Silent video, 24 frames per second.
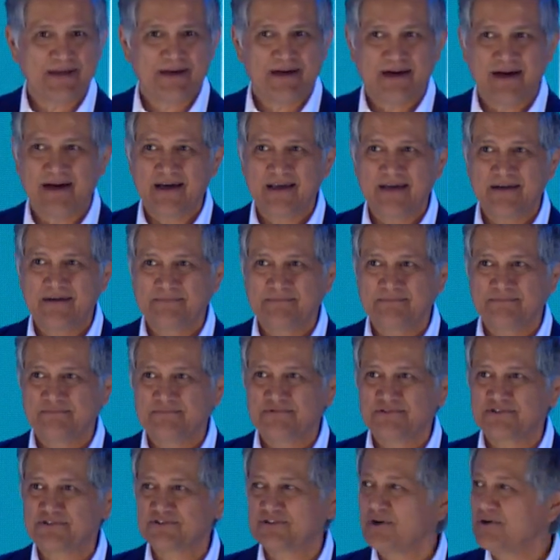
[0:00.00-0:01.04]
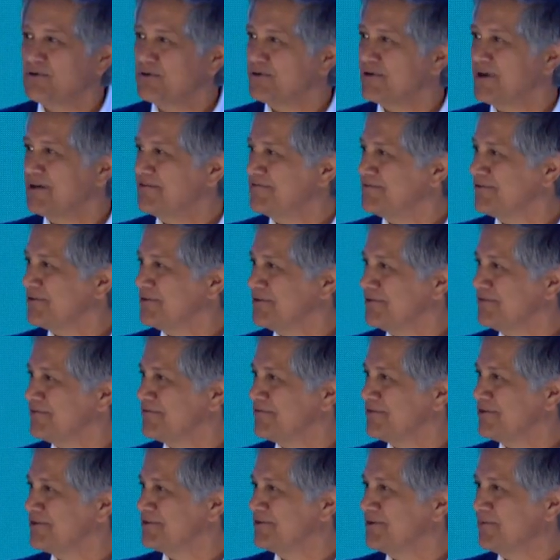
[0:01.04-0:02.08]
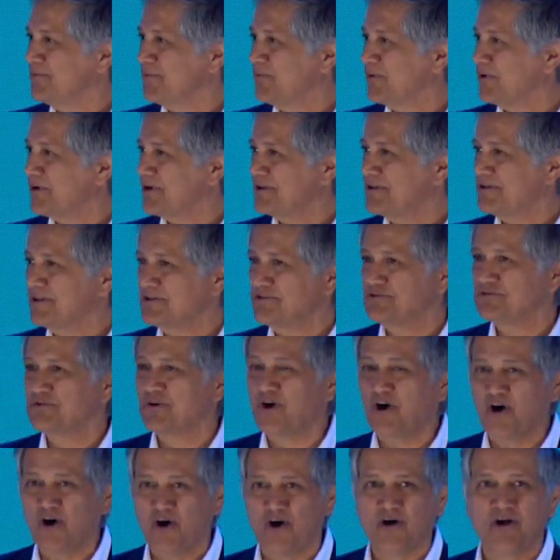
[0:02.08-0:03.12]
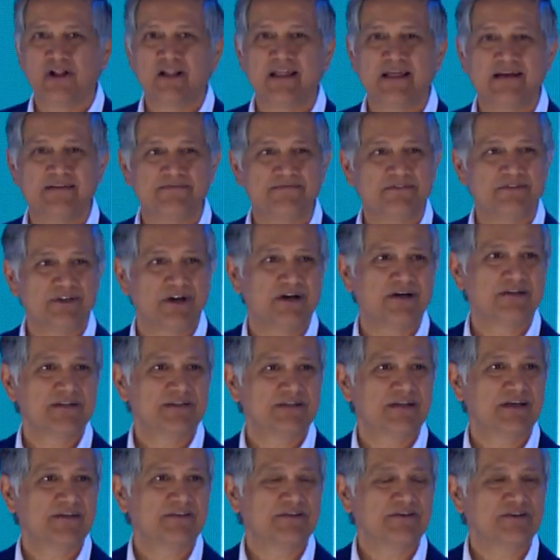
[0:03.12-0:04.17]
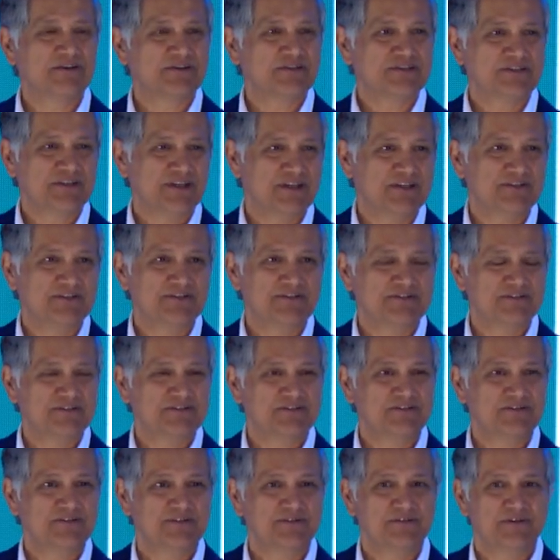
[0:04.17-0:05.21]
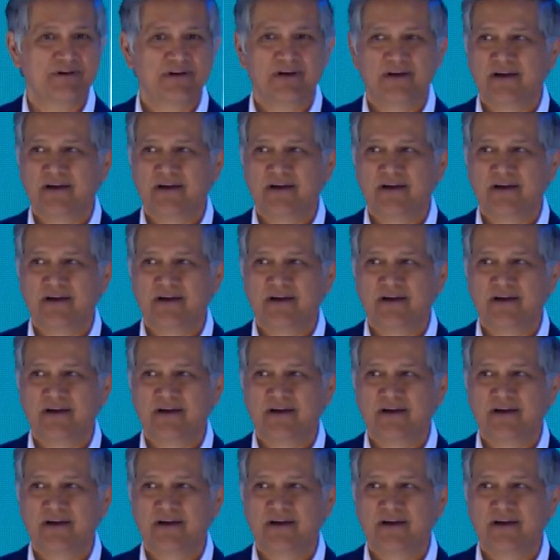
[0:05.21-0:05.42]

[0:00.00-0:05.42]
I am so grateful for the work that you all have done and you continue to do.